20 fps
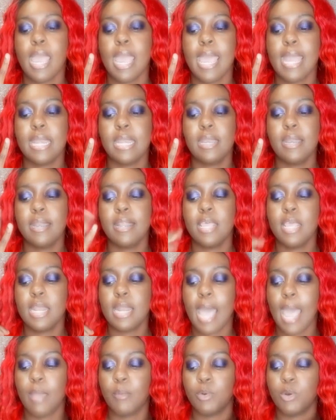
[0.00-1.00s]
and
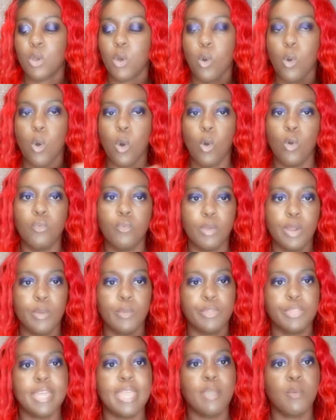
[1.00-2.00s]
then I would go over it
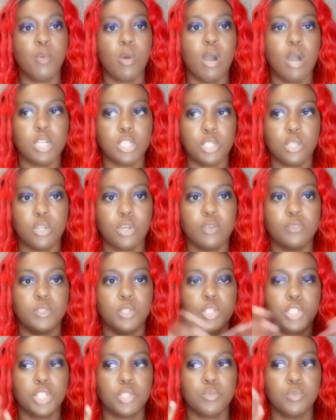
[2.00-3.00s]
with a washcloth
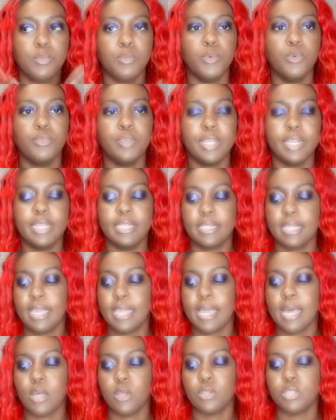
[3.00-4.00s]
to just remove
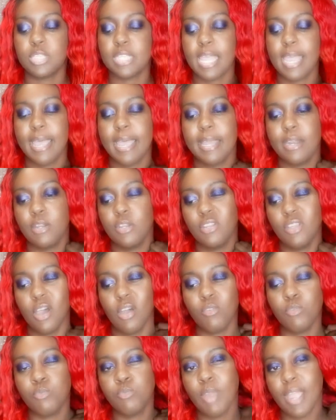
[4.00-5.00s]
anything else. And
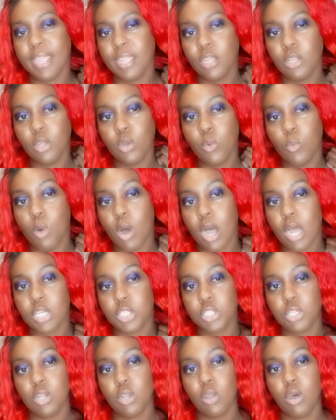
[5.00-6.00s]
a regular
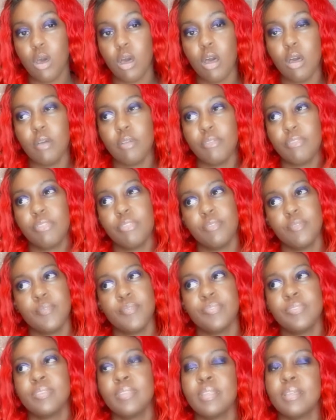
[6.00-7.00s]
washcloth,
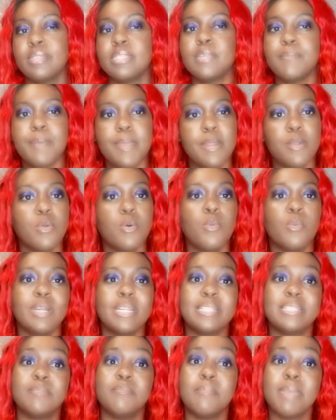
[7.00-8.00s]
depending on what
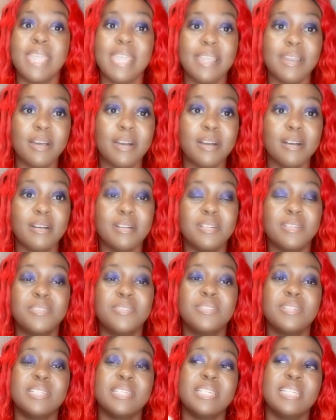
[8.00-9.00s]
it's made
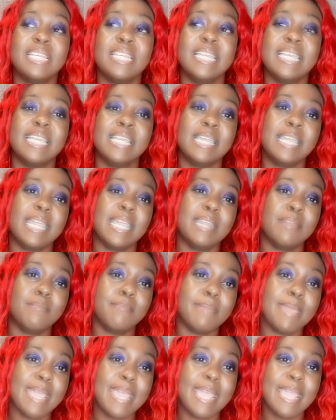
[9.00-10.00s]
of, it
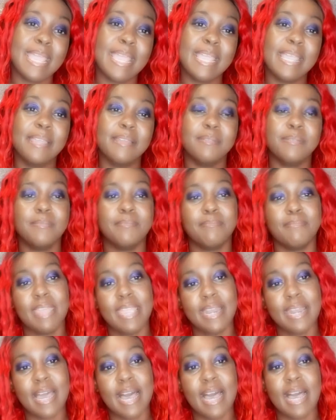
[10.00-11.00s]
may,
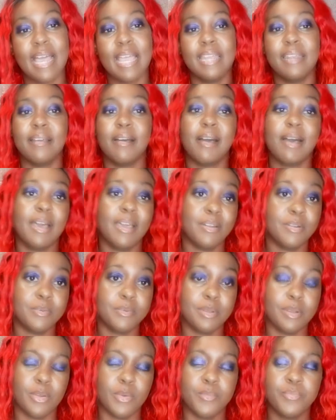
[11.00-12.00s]
may not, I
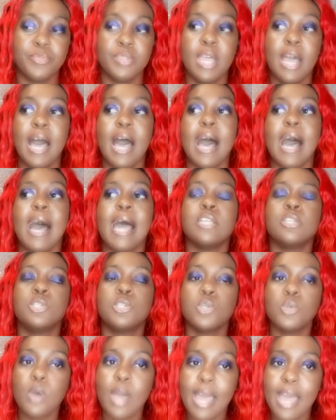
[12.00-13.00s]
don't know. I
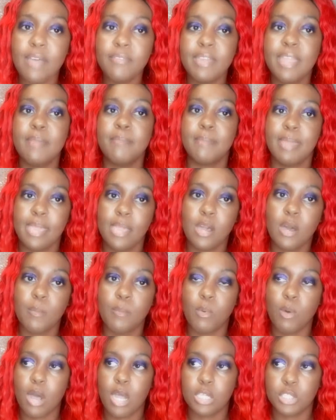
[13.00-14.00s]
do have a
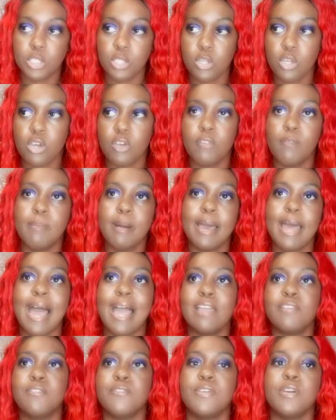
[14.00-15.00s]
makeup washcloth, but
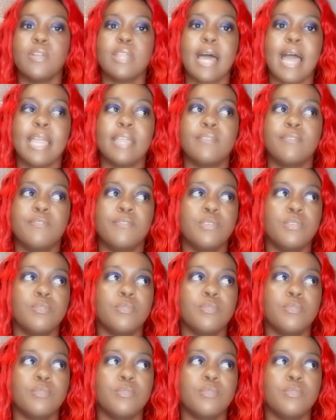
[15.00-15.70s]
I feel I